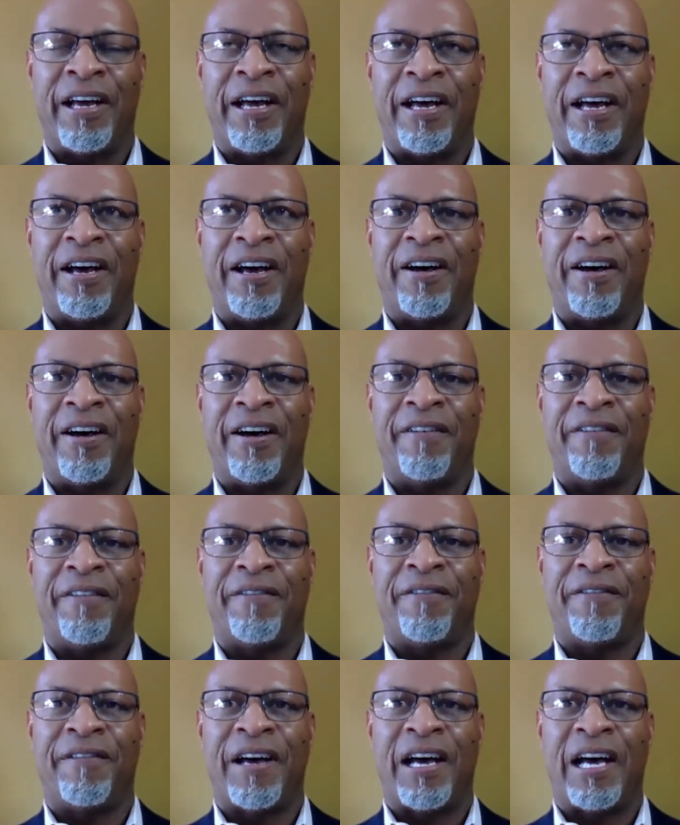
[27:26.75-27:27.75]
of
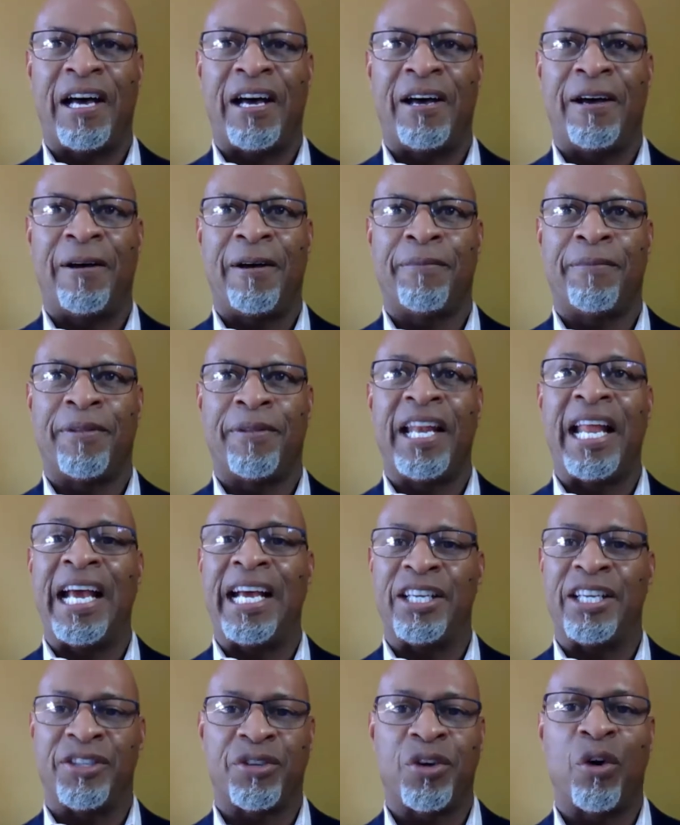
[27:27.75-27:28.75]
uh, the
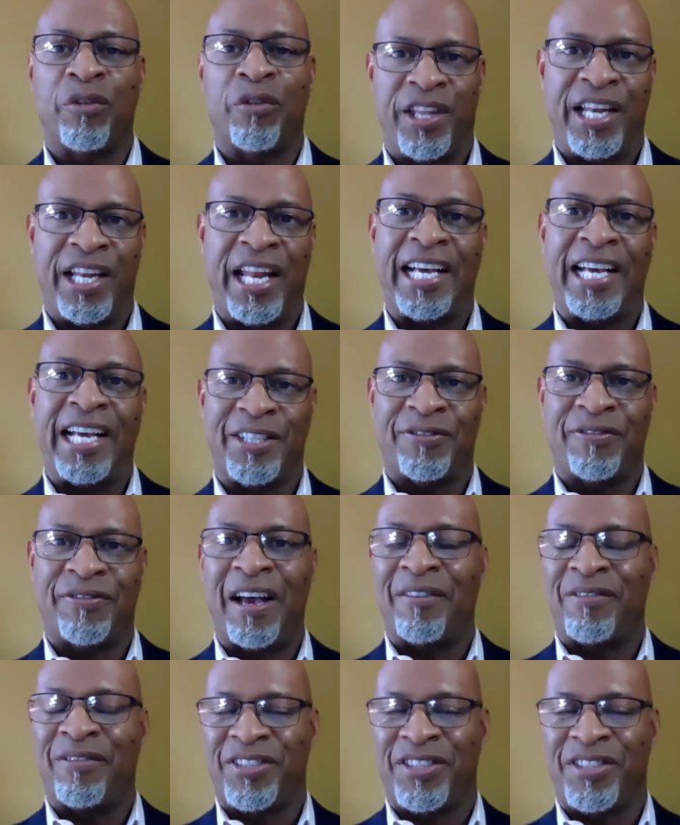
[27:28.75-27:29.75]
last, over the last
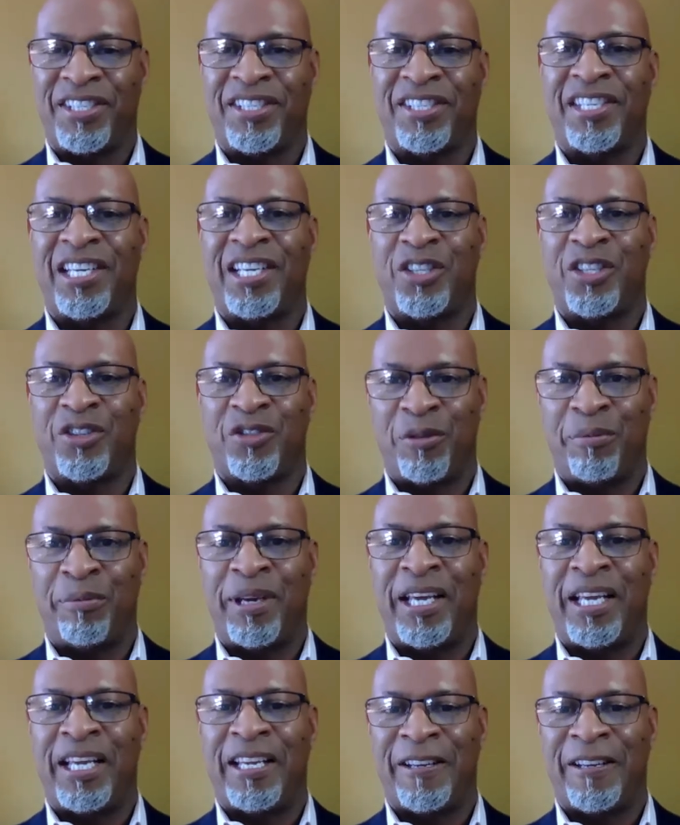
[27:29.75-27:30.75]
five or six years for me.